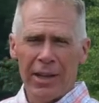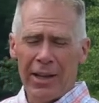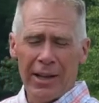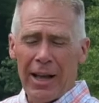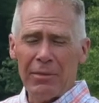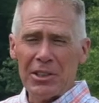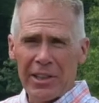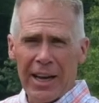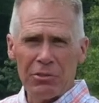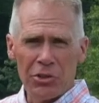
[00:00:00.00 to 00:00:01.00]
uh,
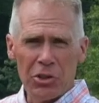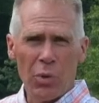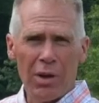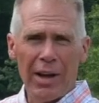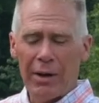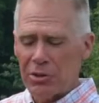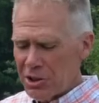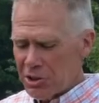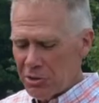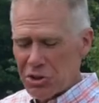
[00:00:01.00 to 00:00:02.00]
obviously after the 12 hours
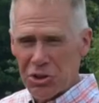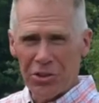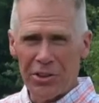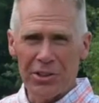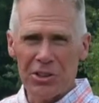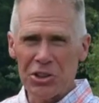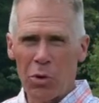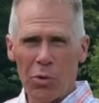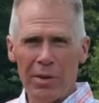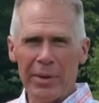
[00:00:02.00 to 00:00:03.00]
just to ensure that there's
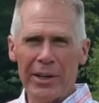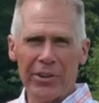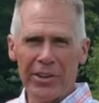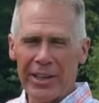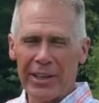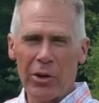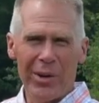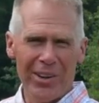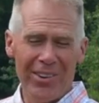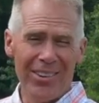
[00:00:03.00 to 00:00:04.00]
no rubbing or anything
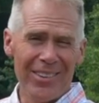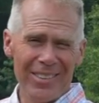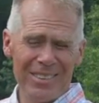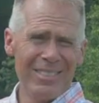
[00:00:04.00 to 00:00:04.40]
going on.